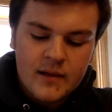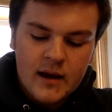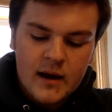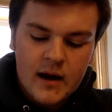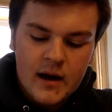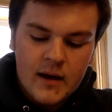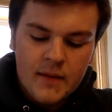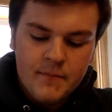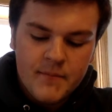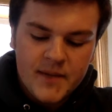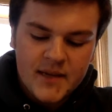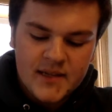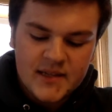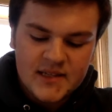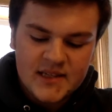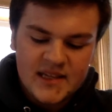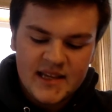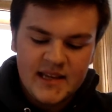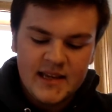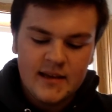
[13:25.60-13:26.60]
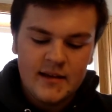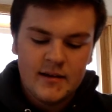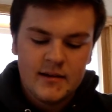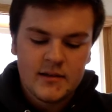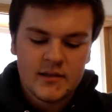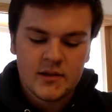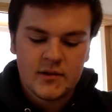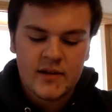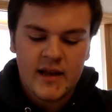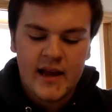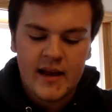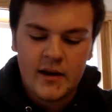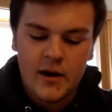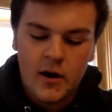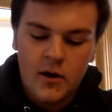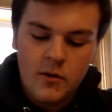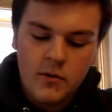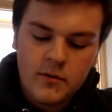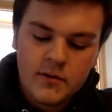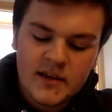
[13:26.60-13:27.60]
Uh, Big Z
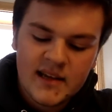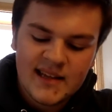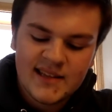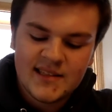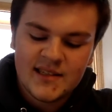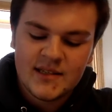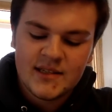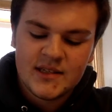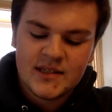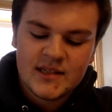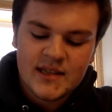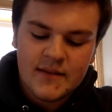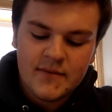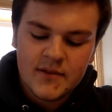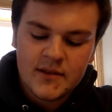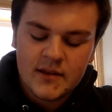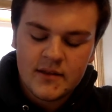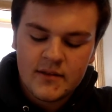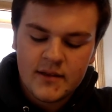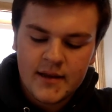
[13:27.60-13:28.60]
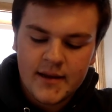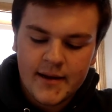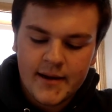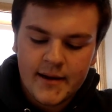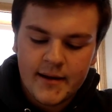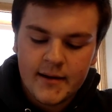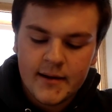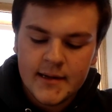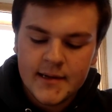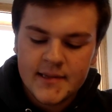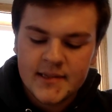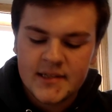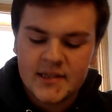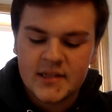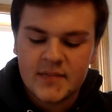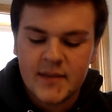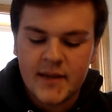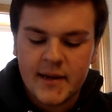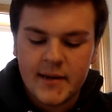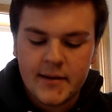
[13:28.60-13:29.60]
Zdeno gets his seventh of the year,
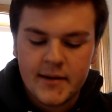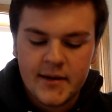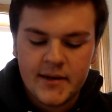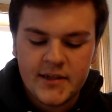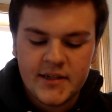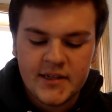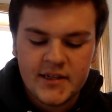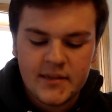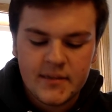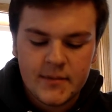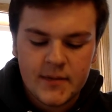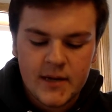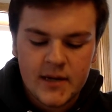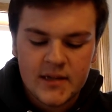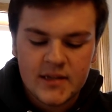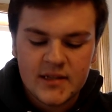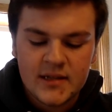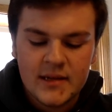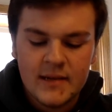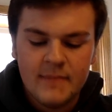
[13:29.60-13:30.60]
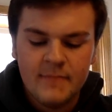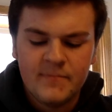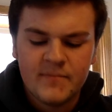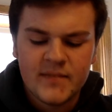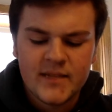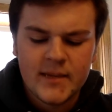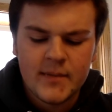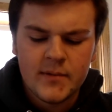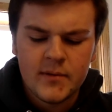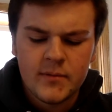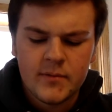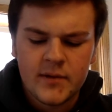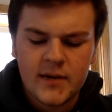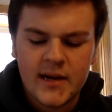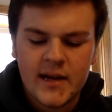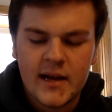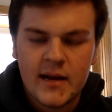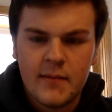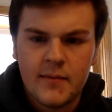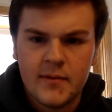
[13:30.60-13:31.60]
assisted by Krejci and DeBrusk. Typical
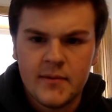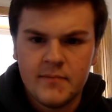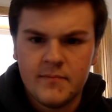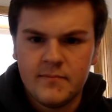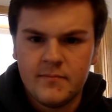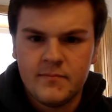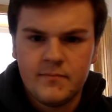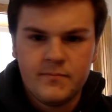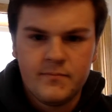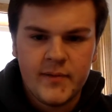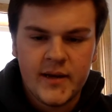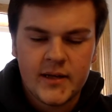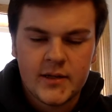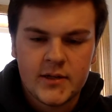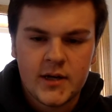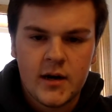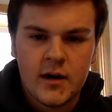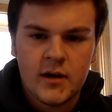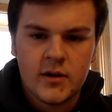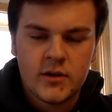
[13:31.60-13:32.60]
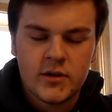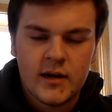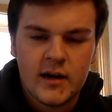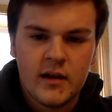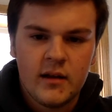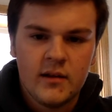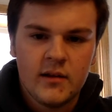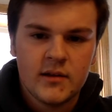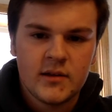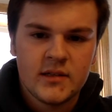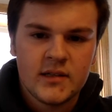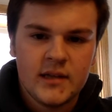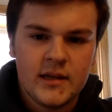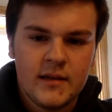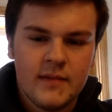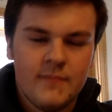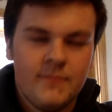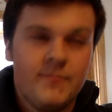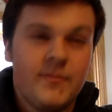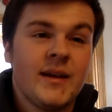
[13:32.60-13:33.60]
breakout, but Big Chara trailers
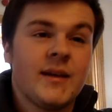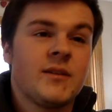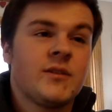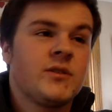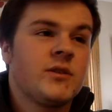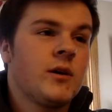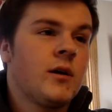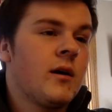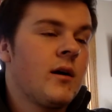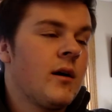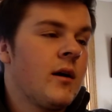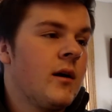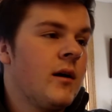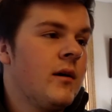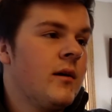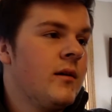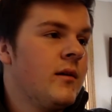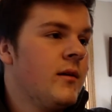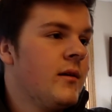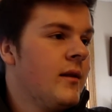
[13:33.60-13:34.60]
it. Big Chara